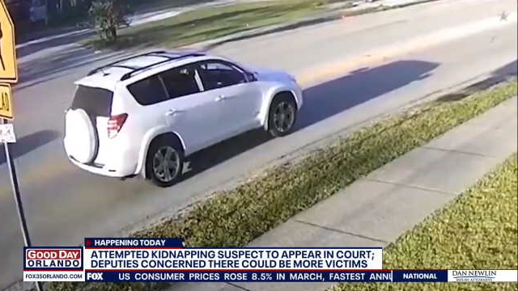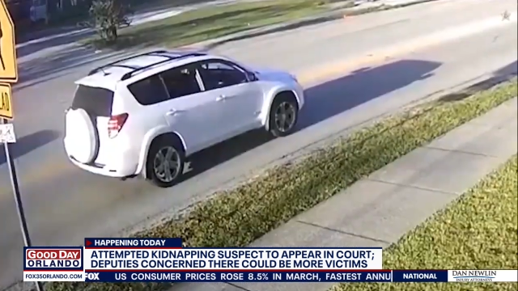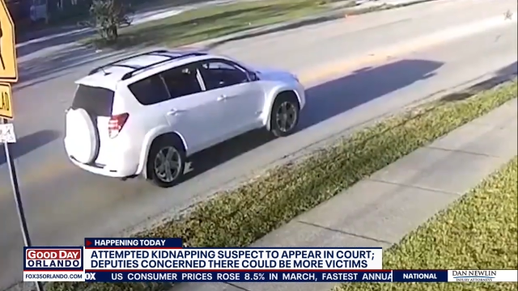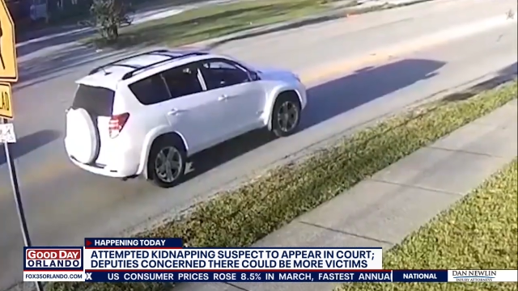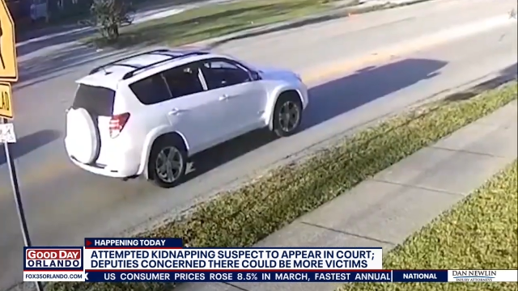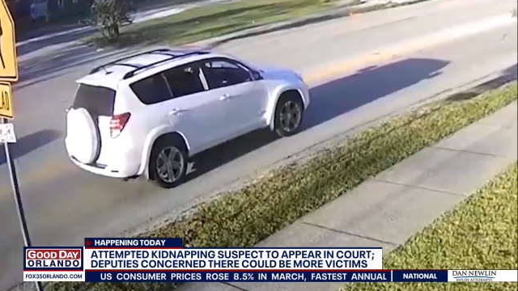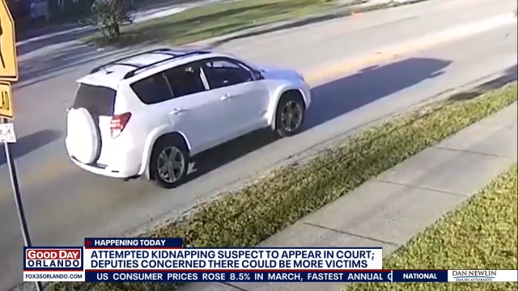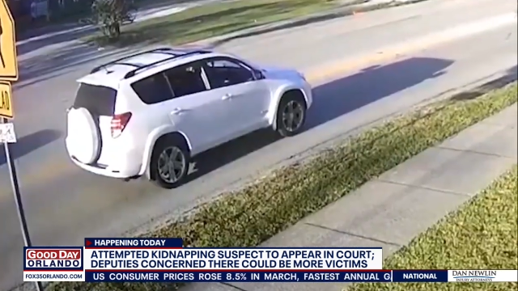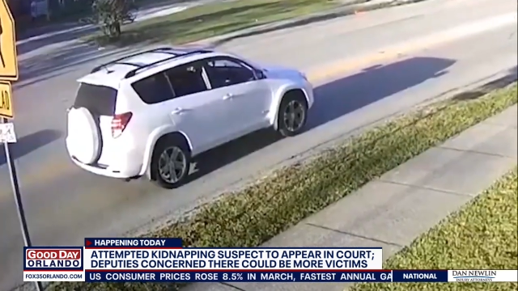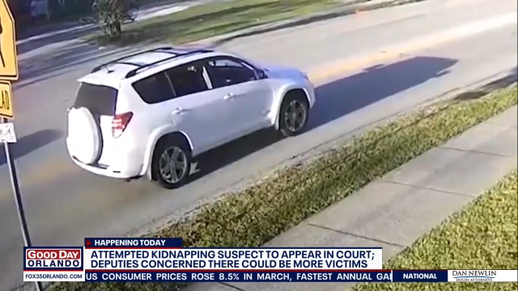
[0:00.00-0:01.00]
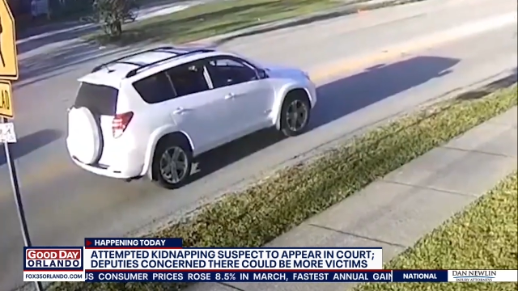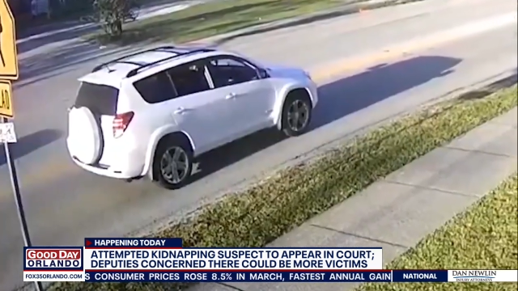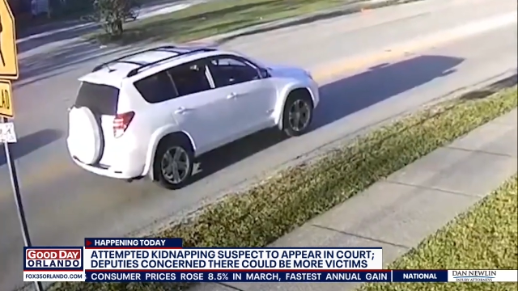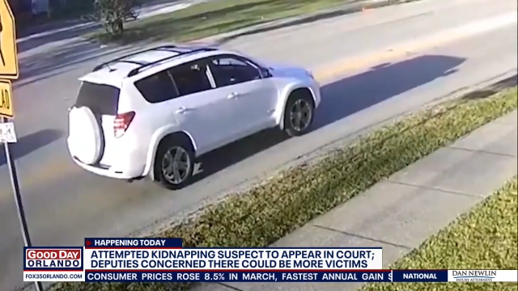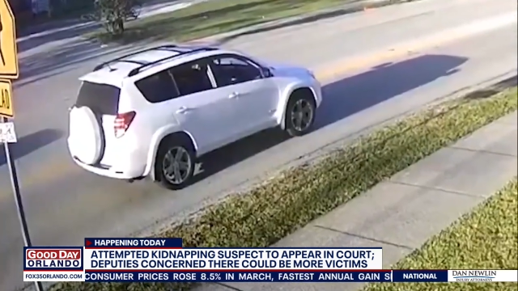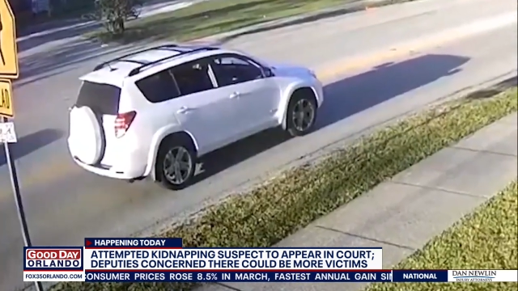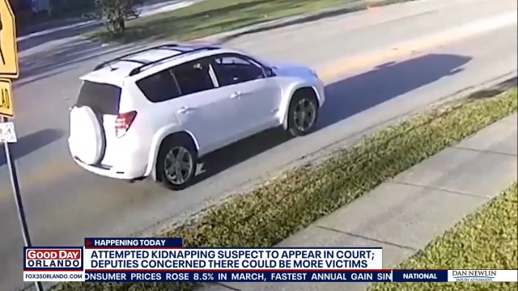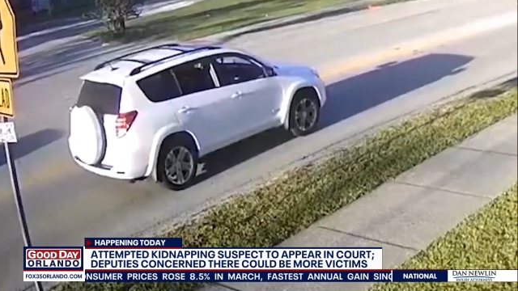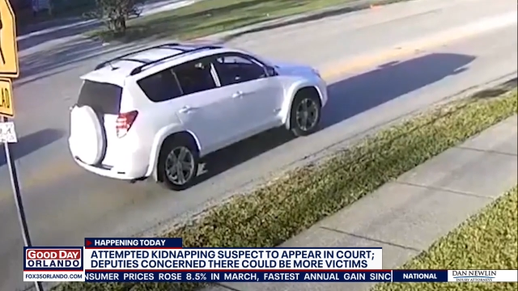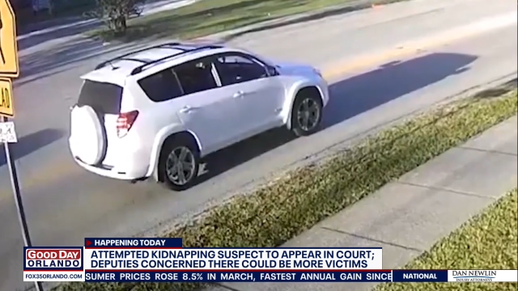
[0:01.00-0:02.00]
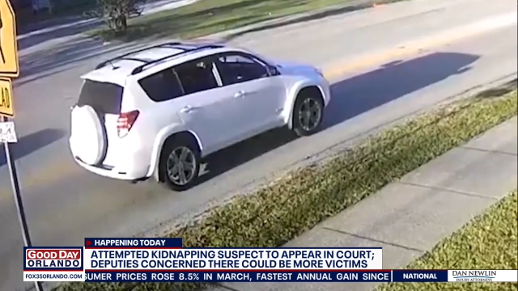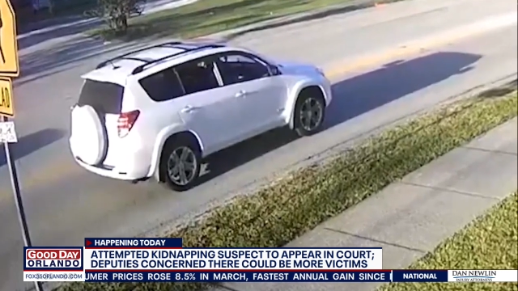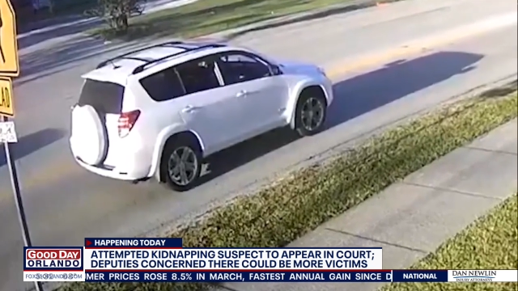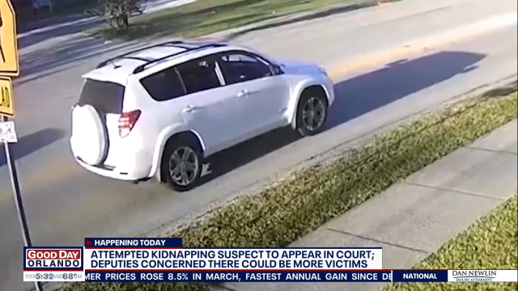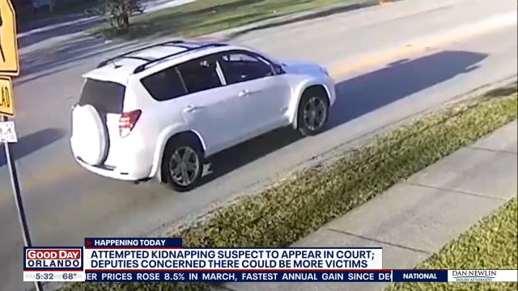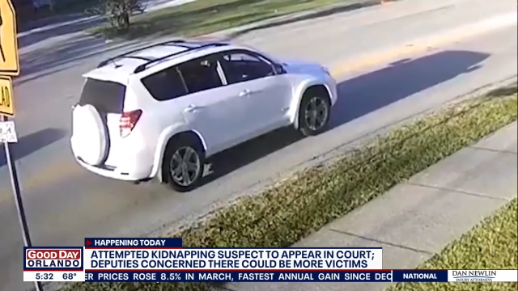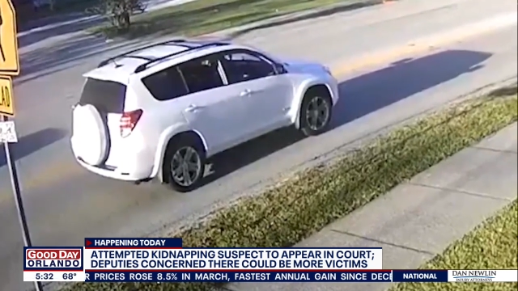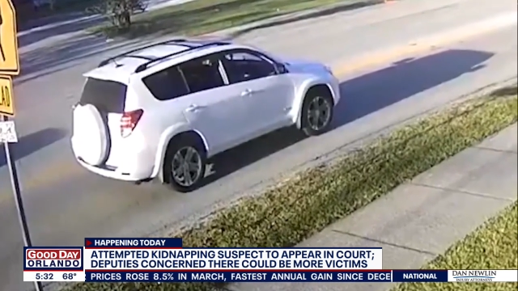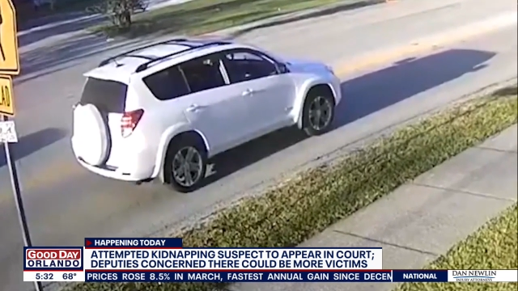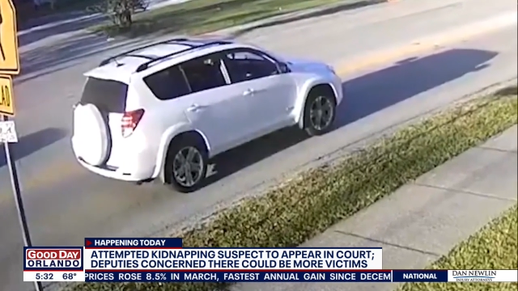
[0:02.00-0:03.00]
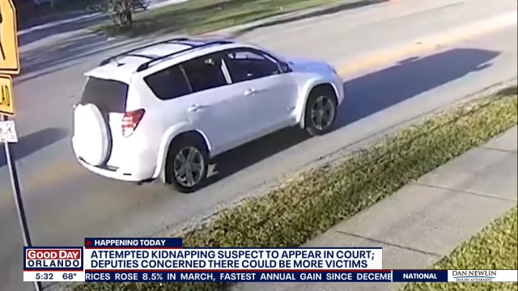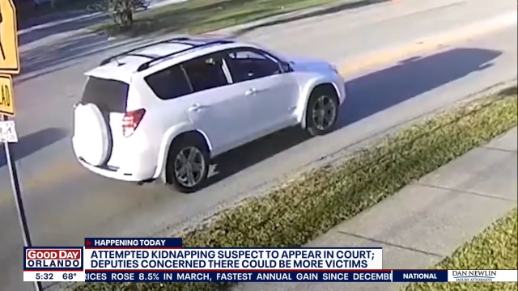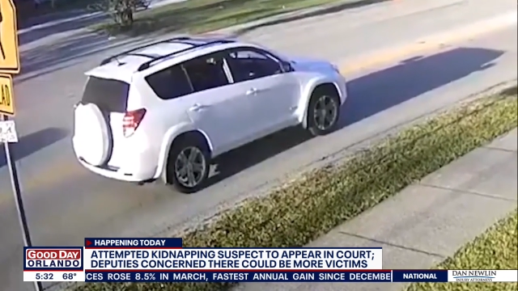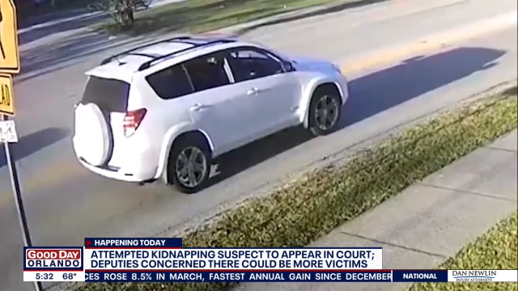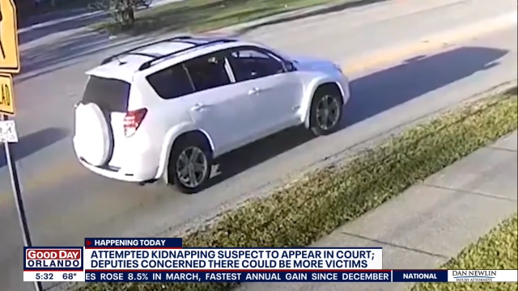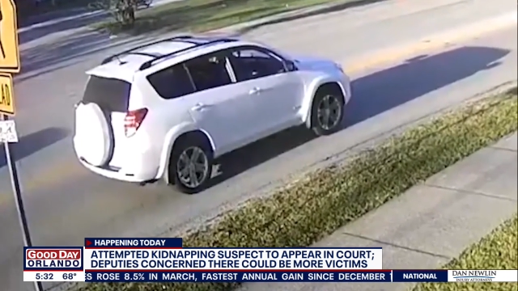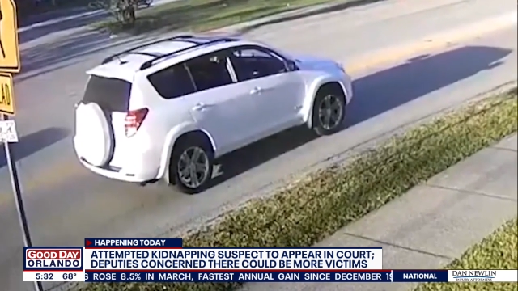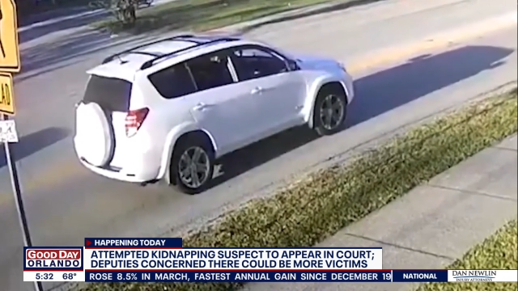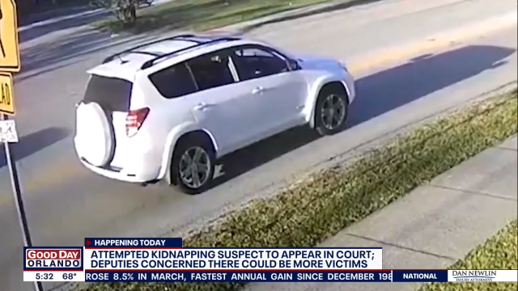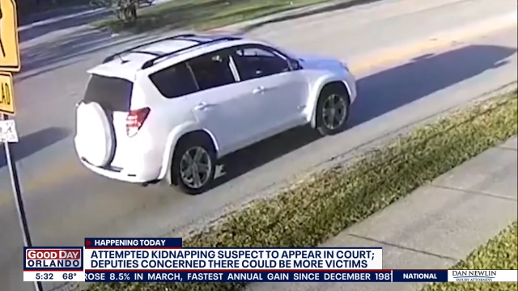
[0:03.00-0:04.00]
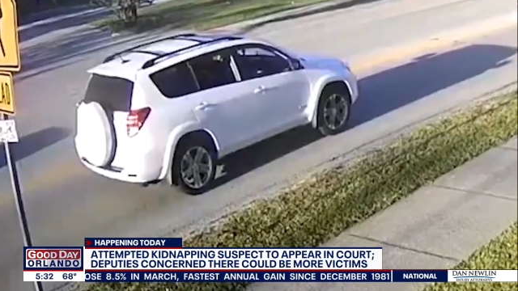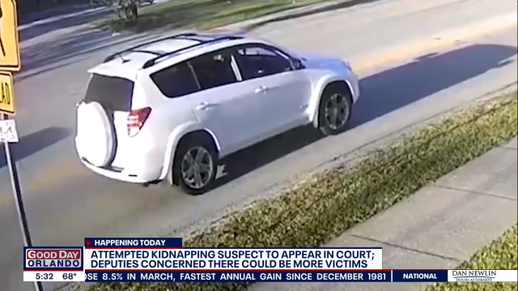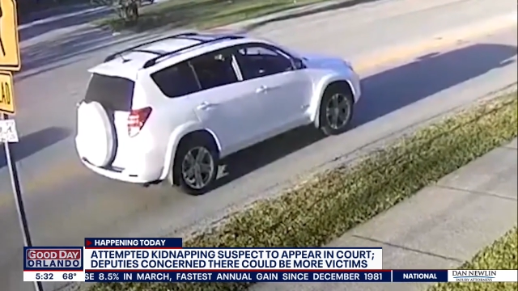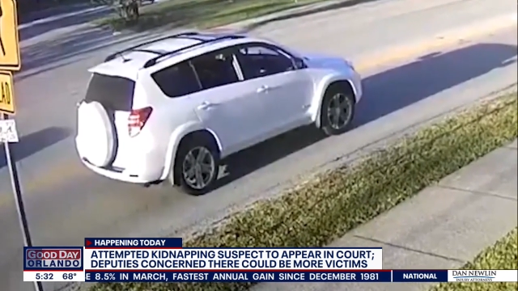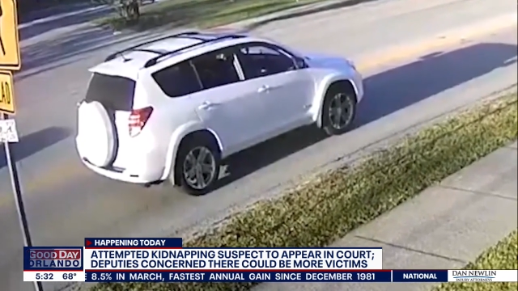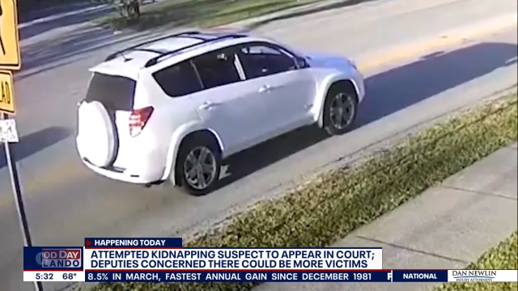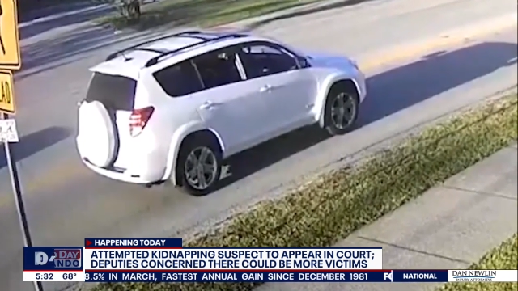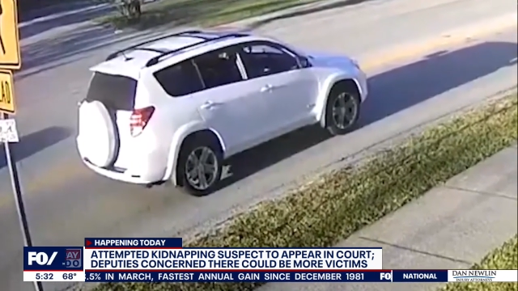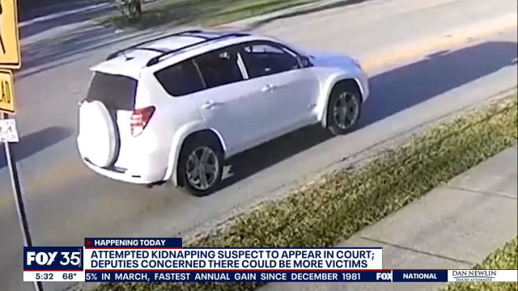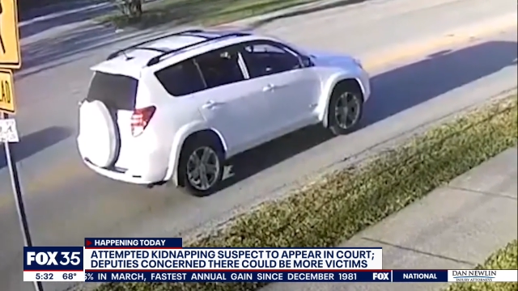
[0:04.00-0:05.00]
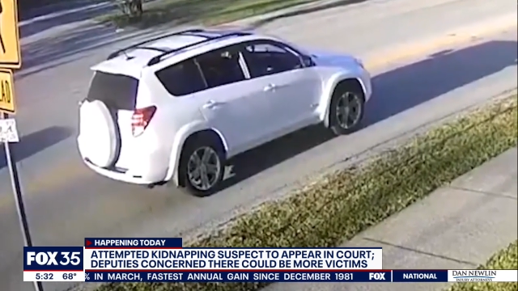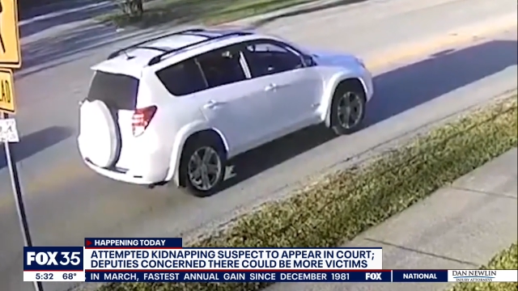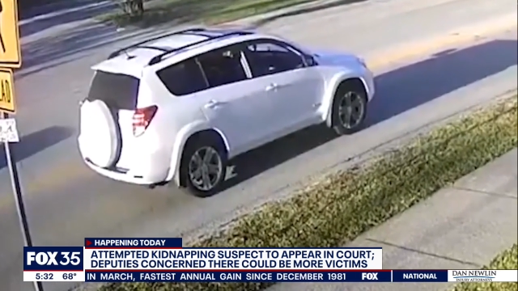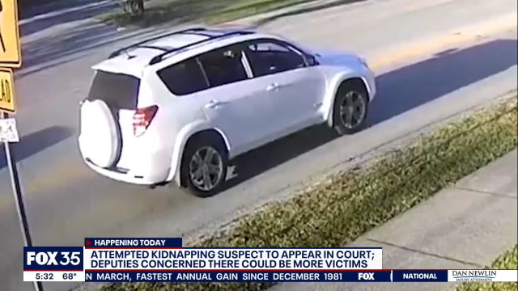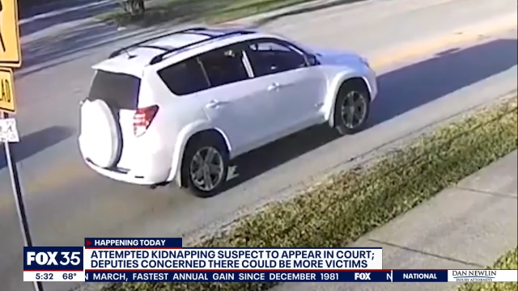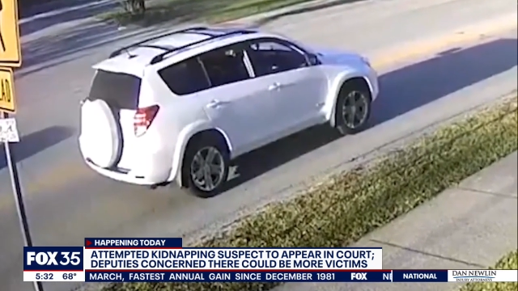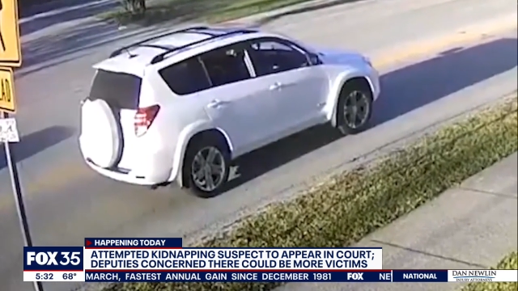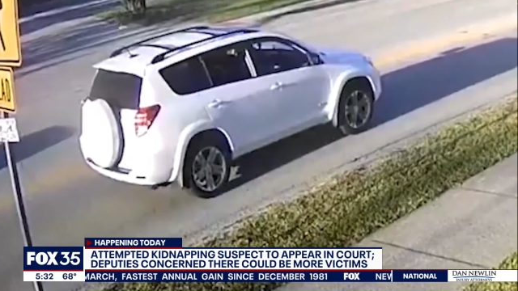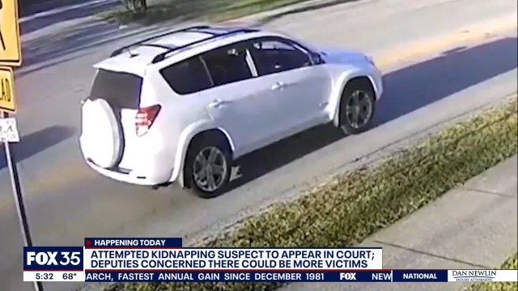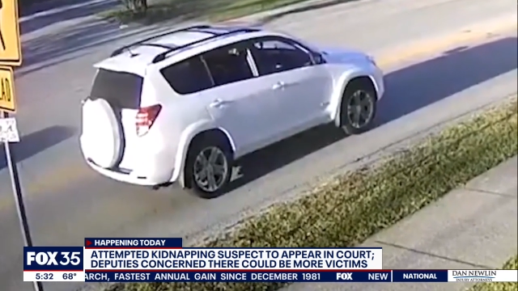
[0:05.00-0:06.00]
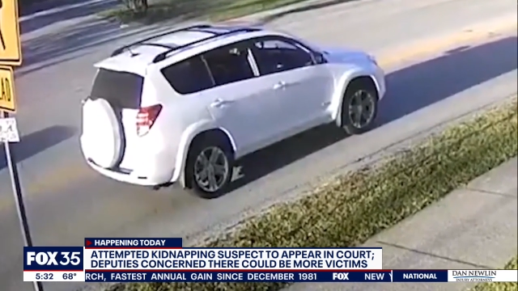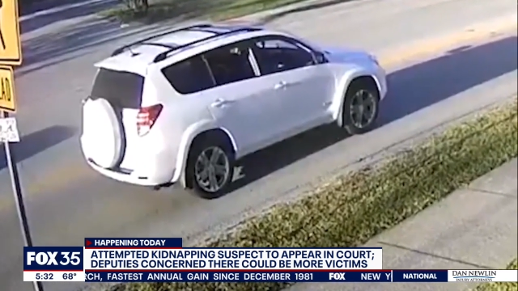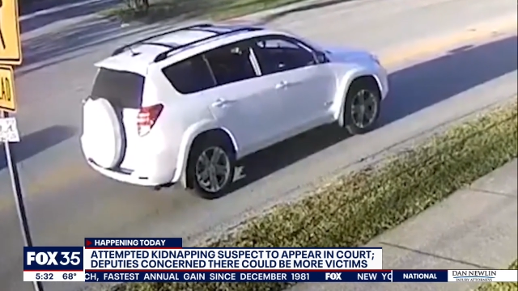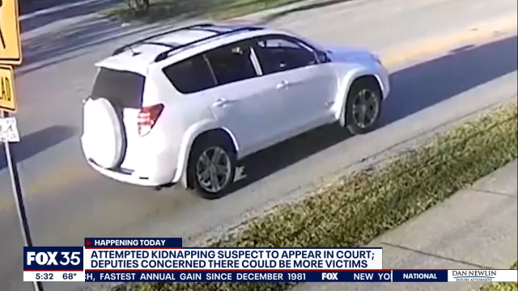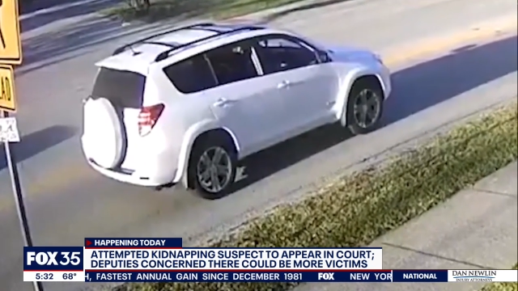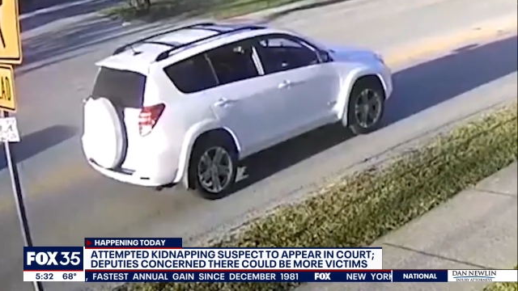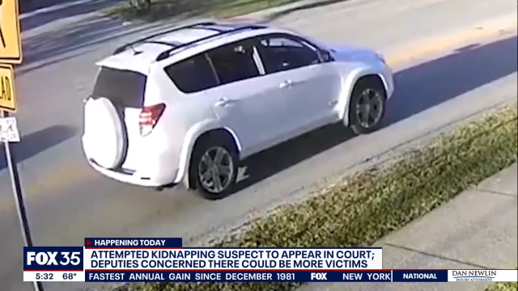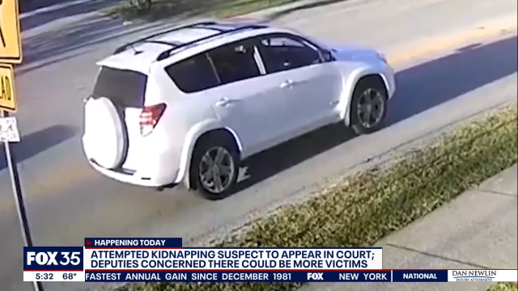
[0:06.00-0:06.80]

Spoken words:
(no speaker visible)